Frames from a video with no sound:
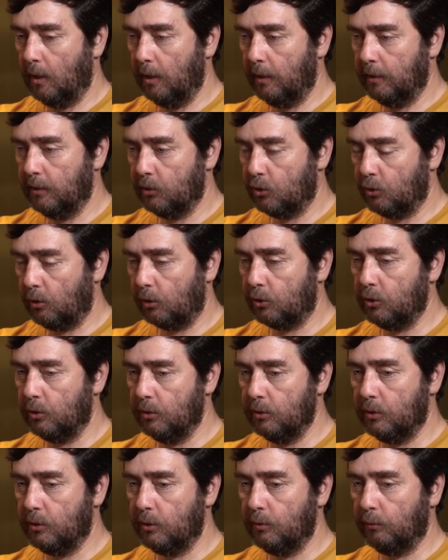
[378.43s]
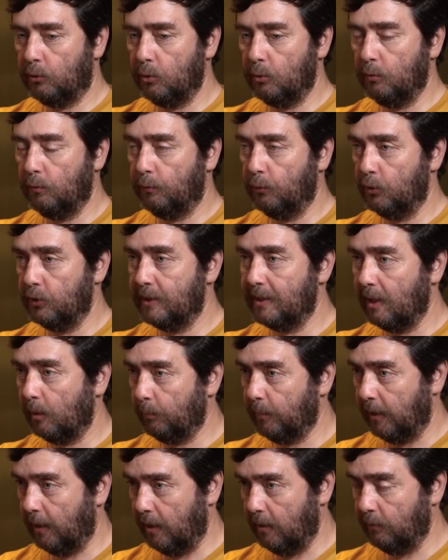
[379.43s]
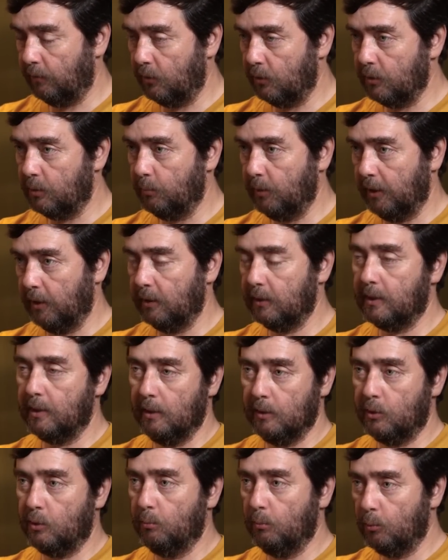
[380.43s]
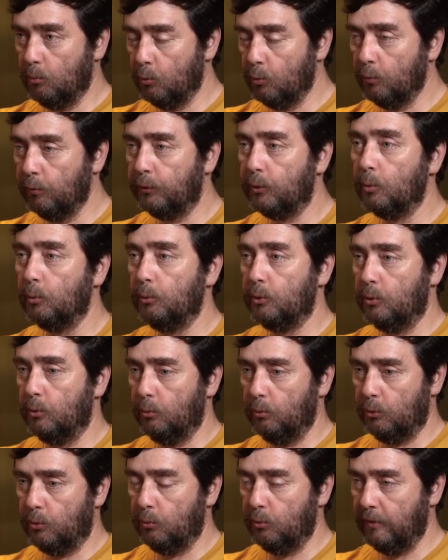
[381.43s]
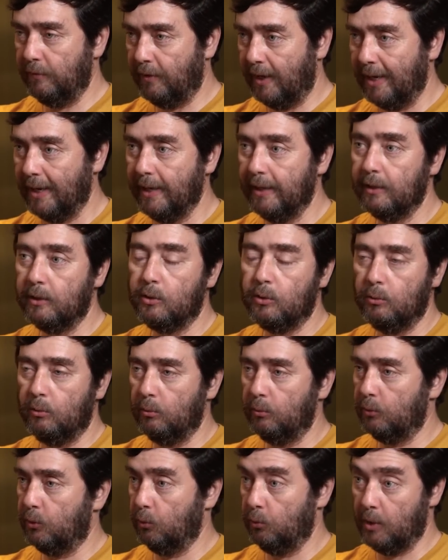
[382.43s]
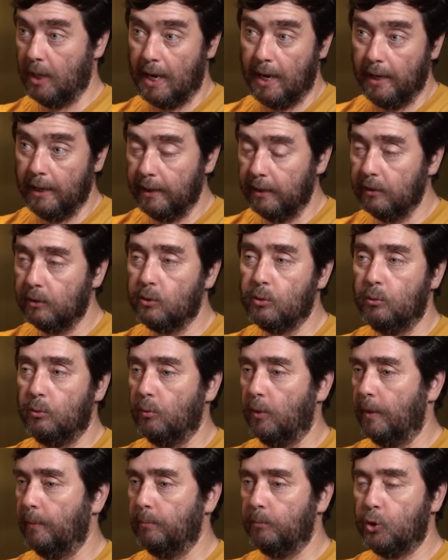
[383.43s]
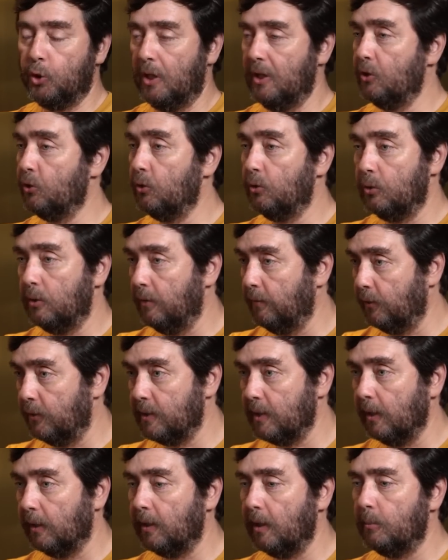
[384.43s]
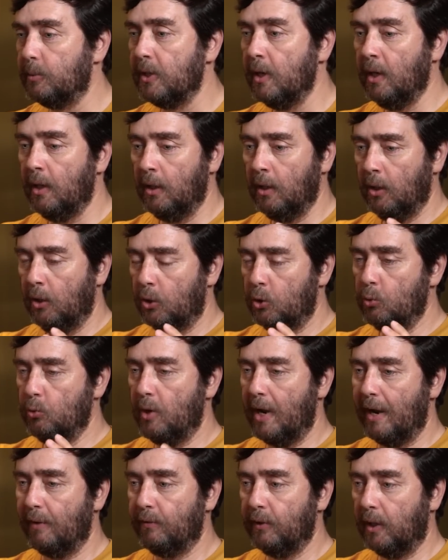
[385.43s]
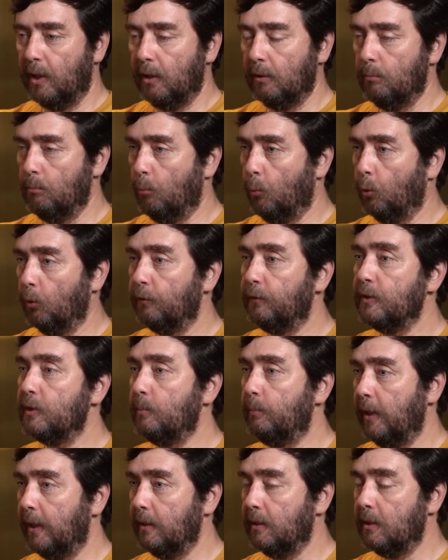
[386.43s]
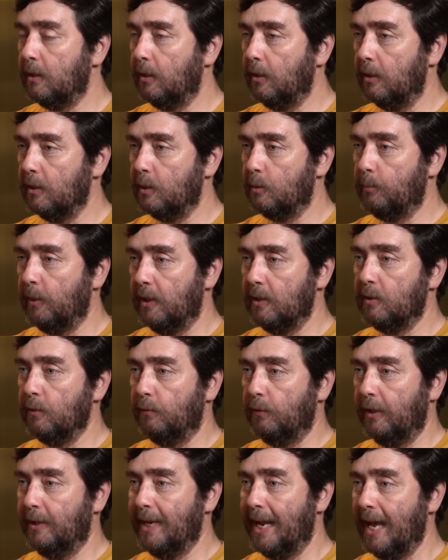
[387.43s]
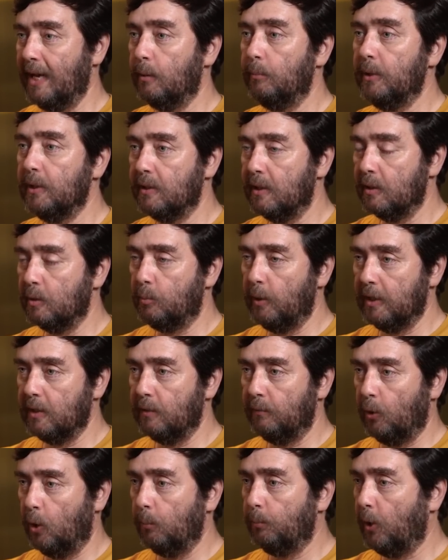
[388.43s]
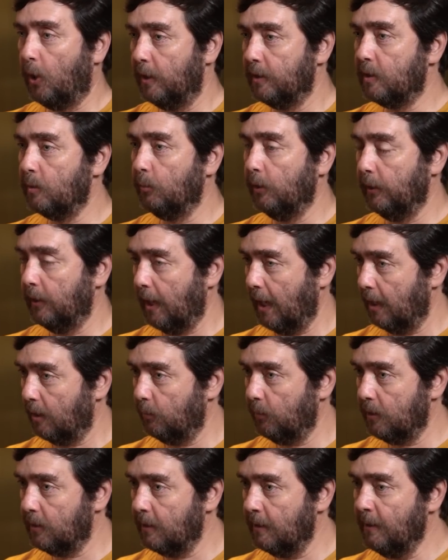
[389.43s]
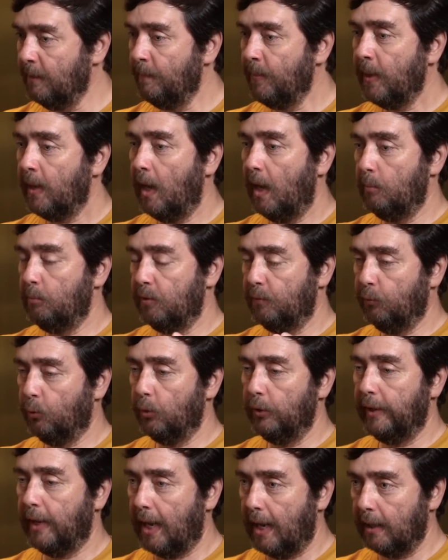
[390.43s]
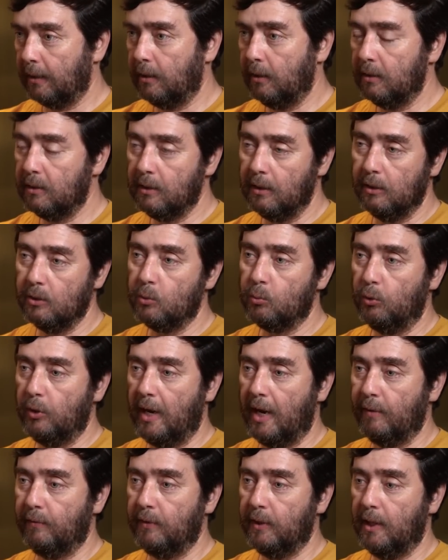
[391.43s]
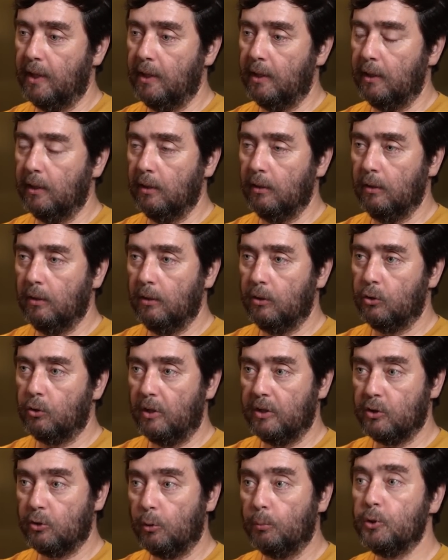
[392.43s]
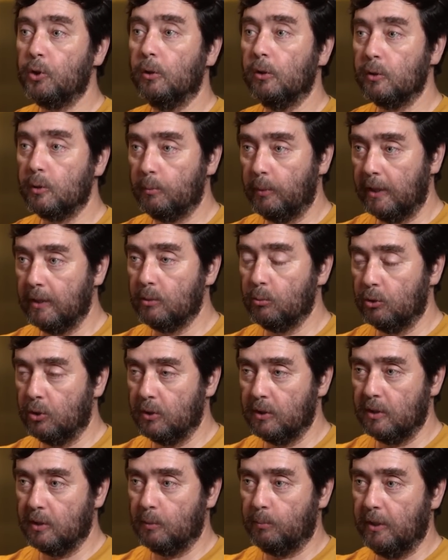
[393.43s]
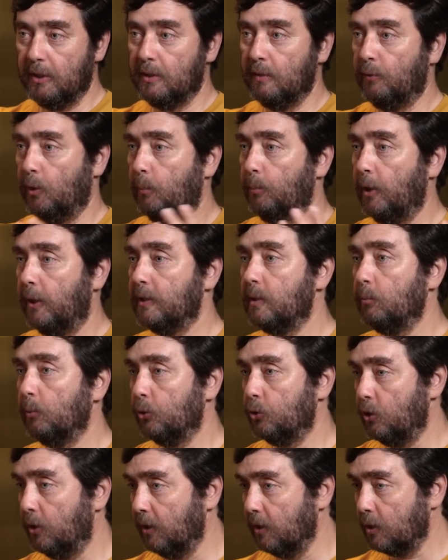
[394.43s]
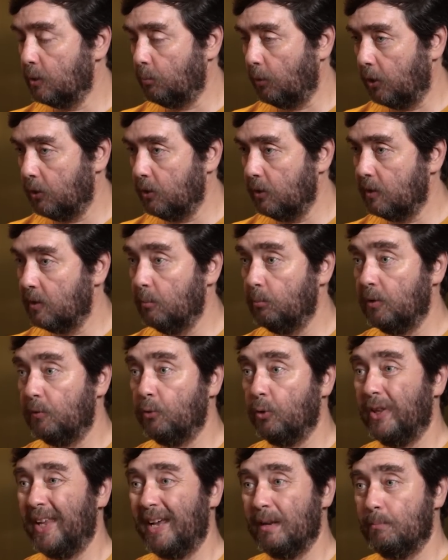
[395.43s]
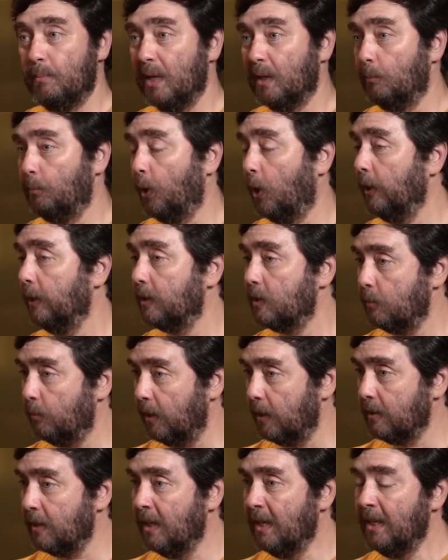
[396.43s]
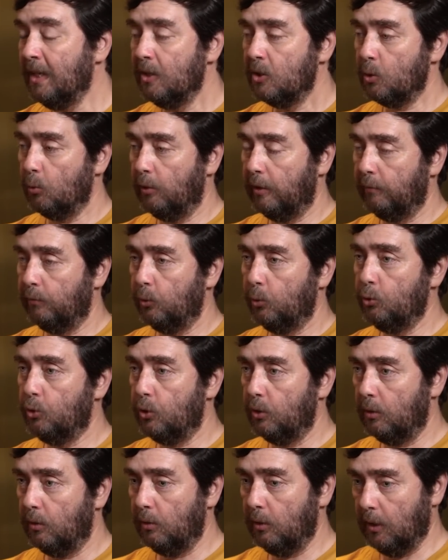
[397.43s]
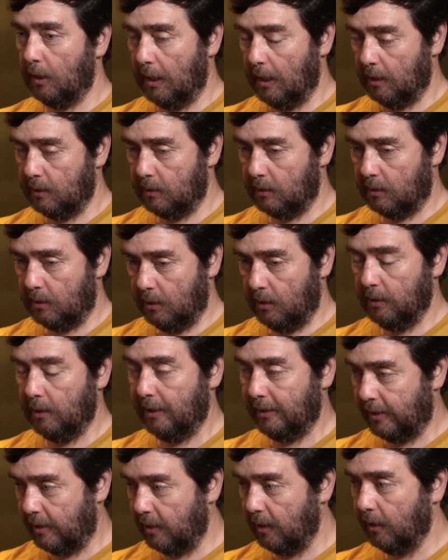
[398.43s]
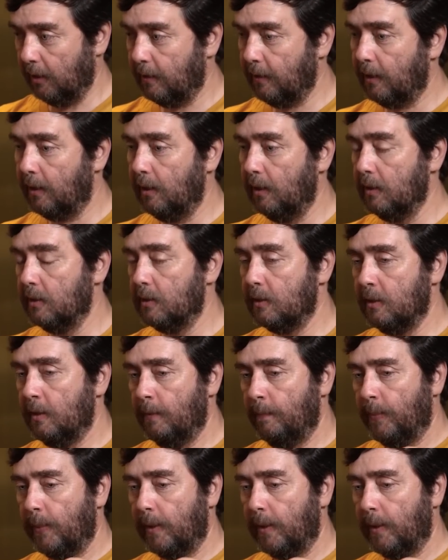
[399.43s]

instructions for cell behaviors, meaning cells move, to divide, to die, to change into different cell types, to navigate morphospace, the space of anatomies, the space of all possible anatomies. And before that, cells were navigating transcriptional space, which is a space of all possible gene expressions. And before that, metabolic space. So what evolution has done, I think, is